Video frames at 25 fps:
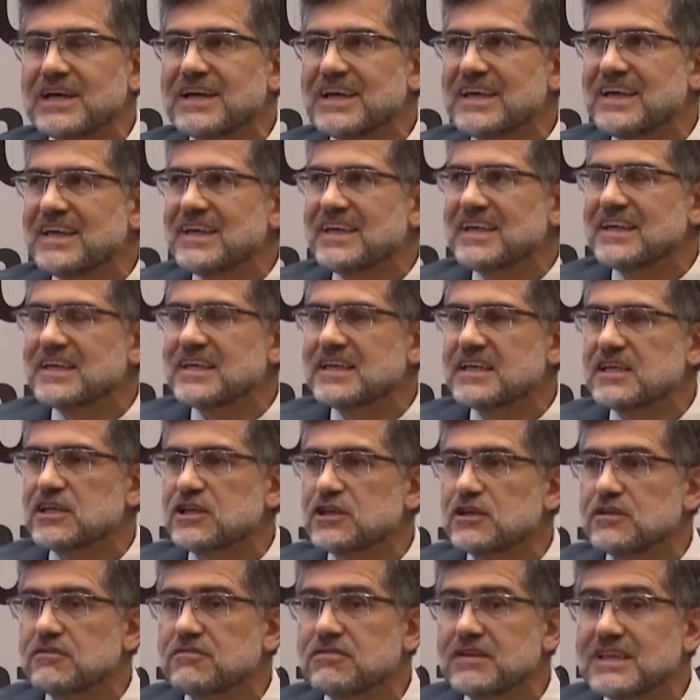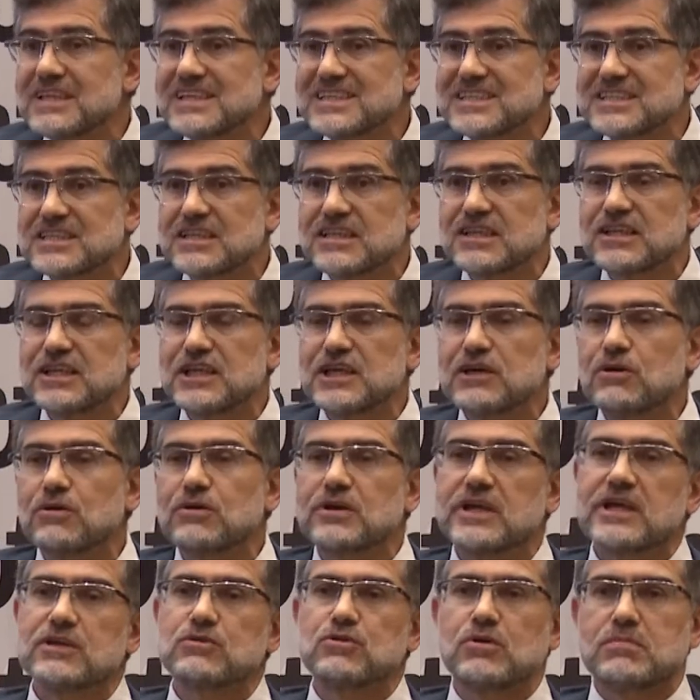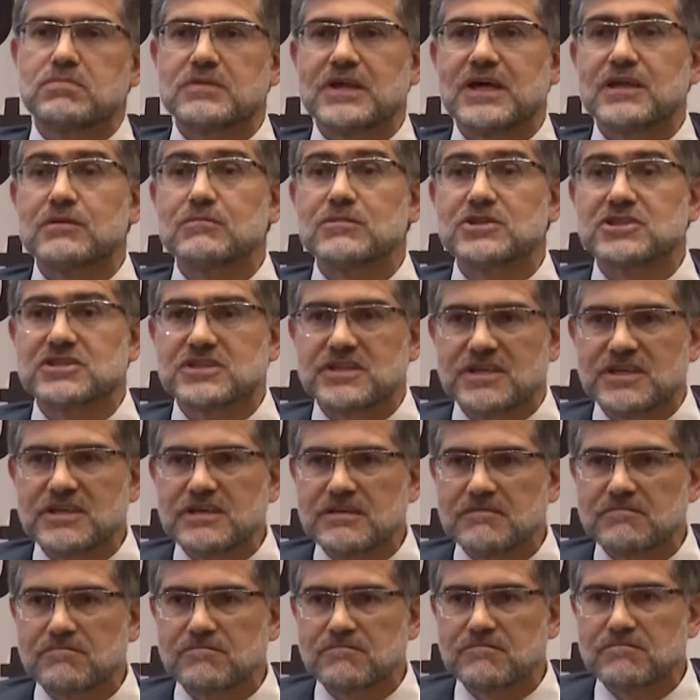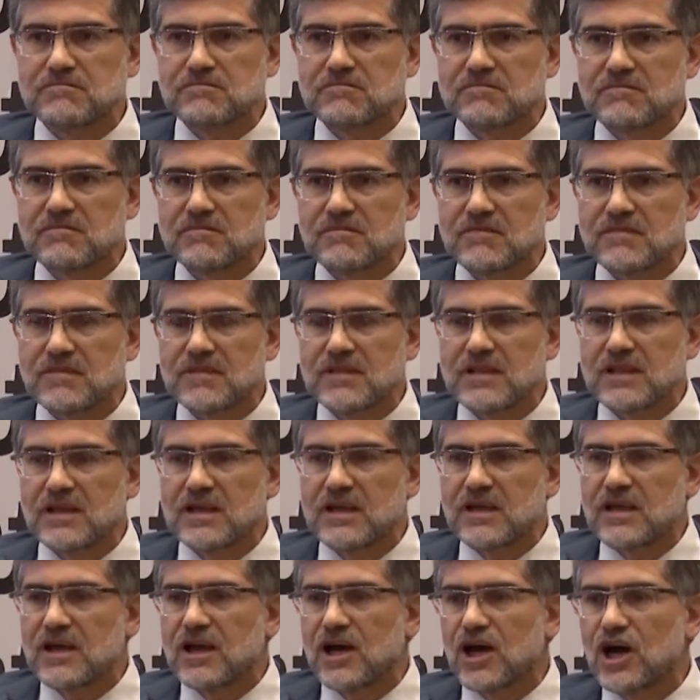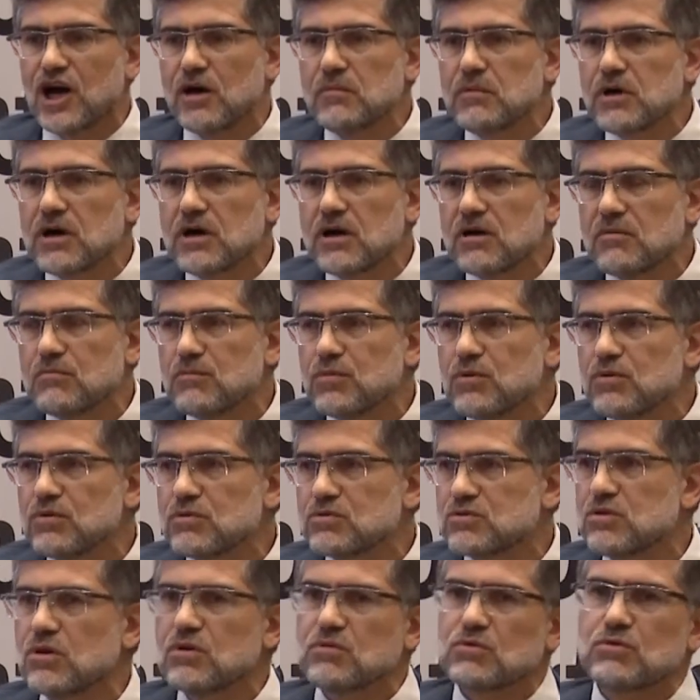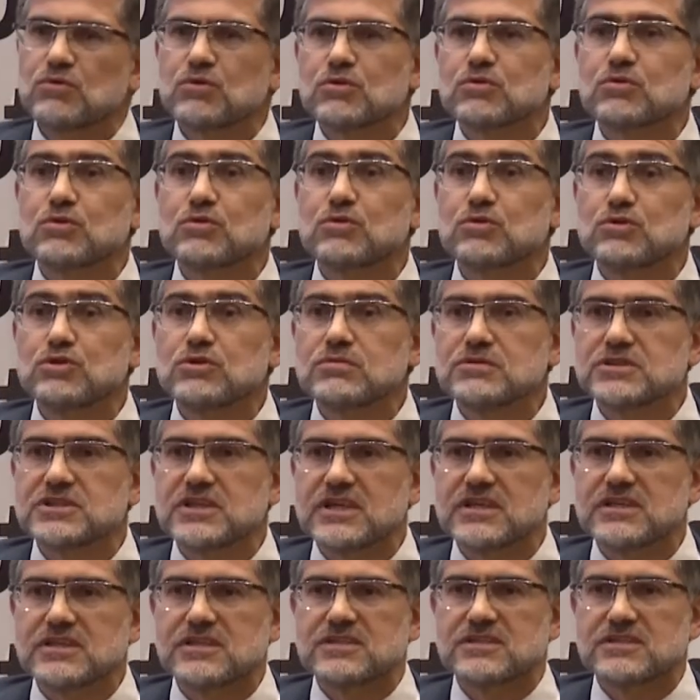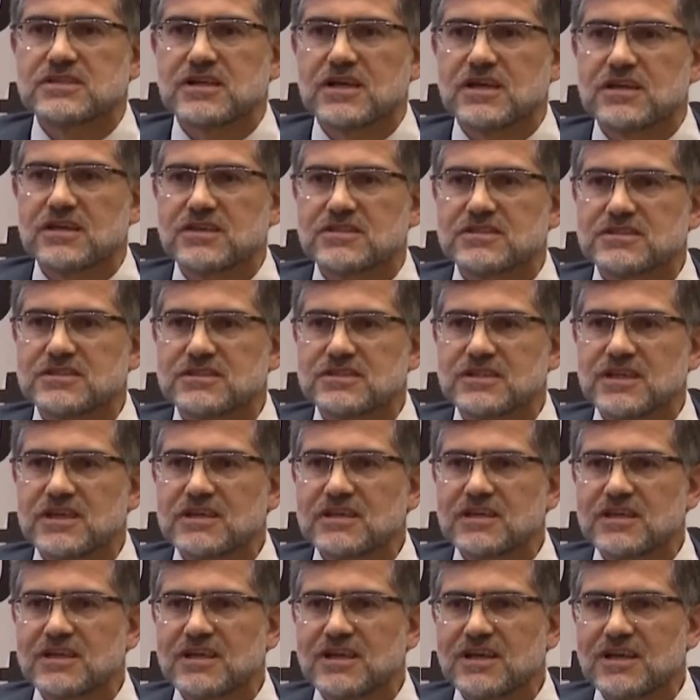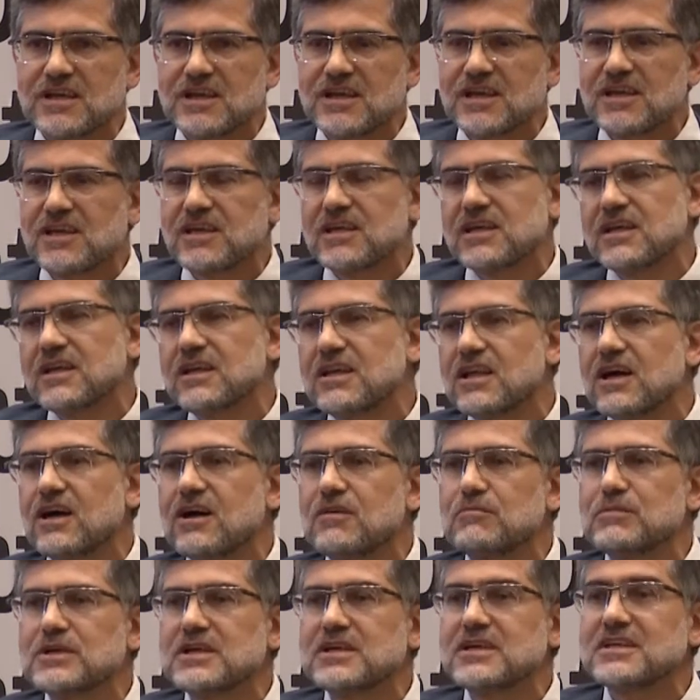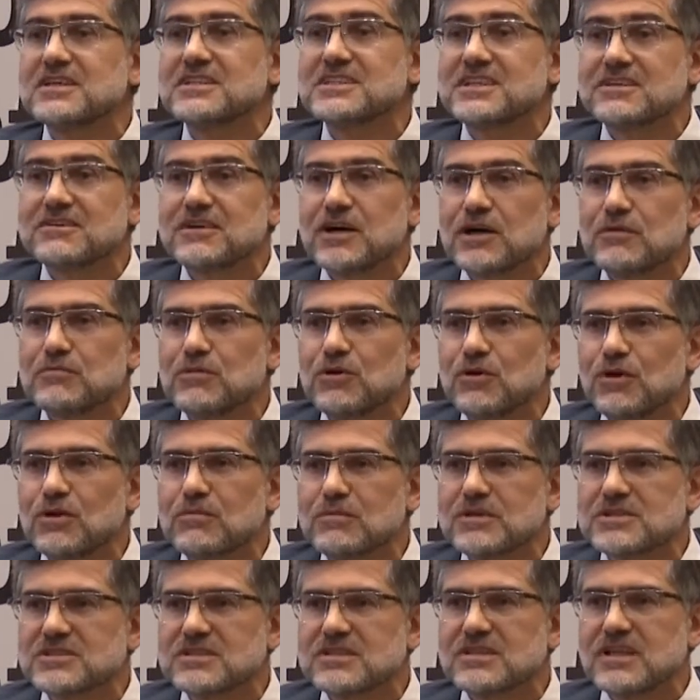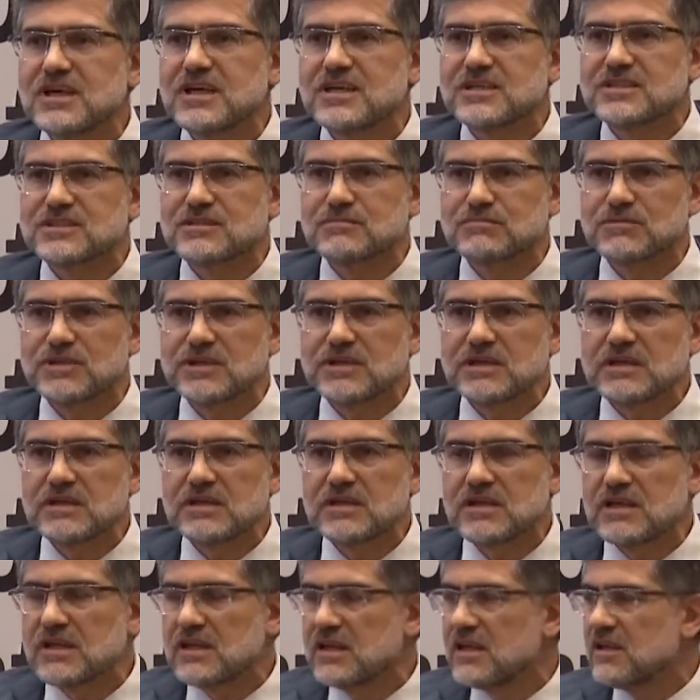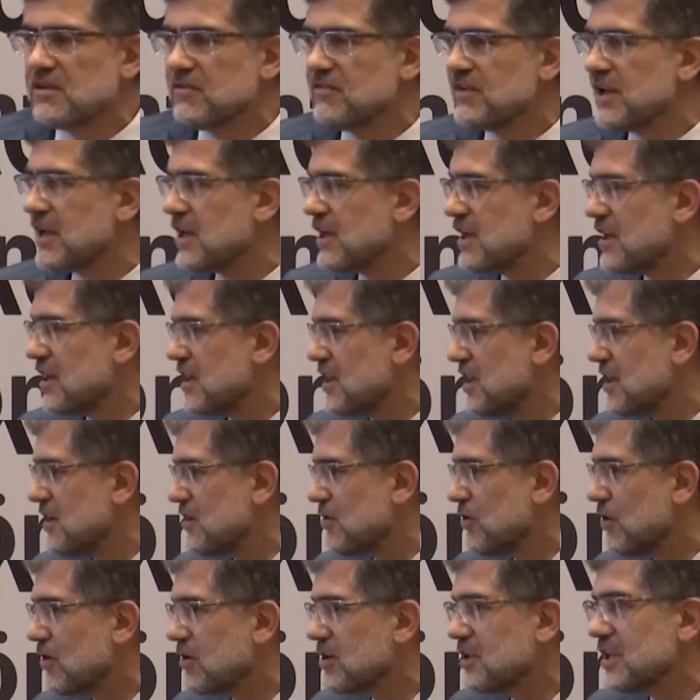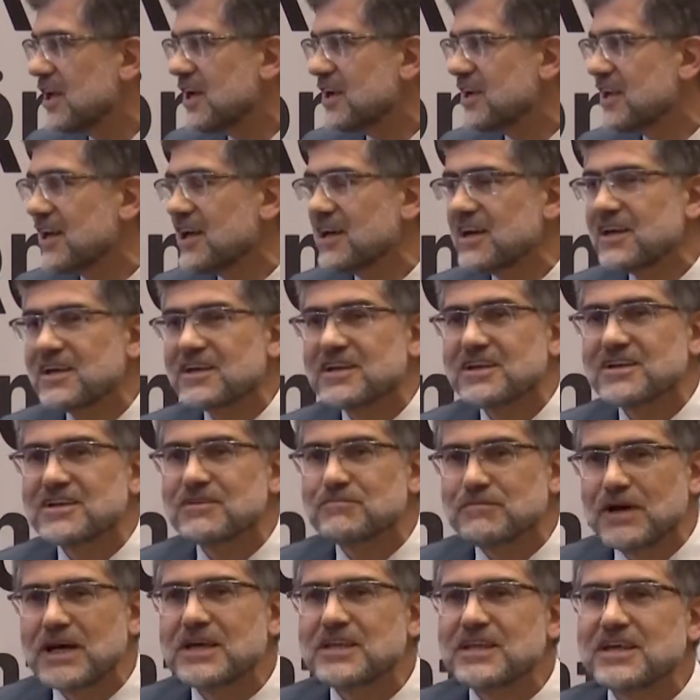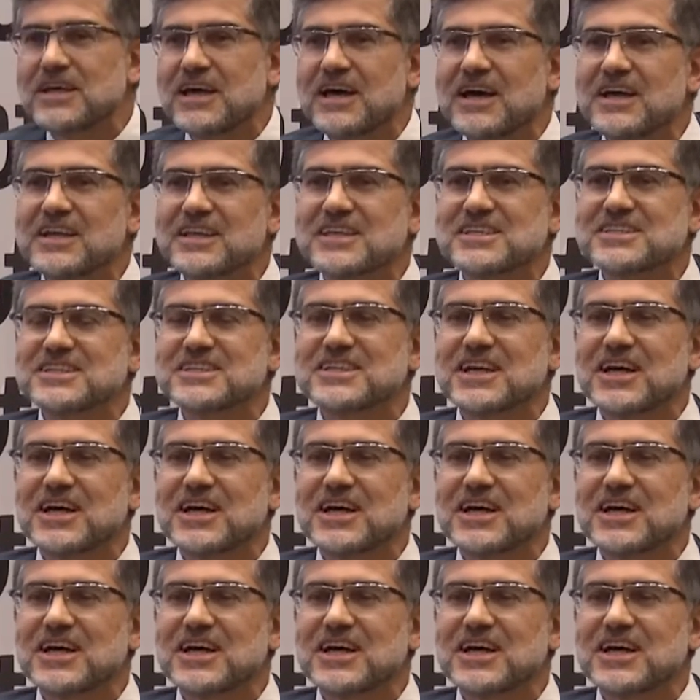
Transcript: authorization in order to be able to get that. In the Qadr Eve in Ramadan, there were thousands of people outside the Al-Aqsa Mosque, and that was